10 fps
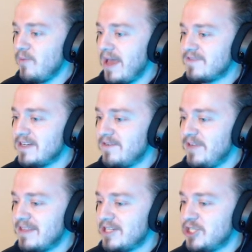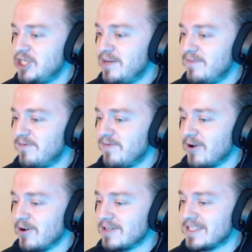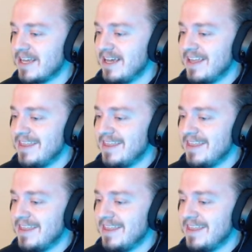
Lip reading: we have to defeat the gym first.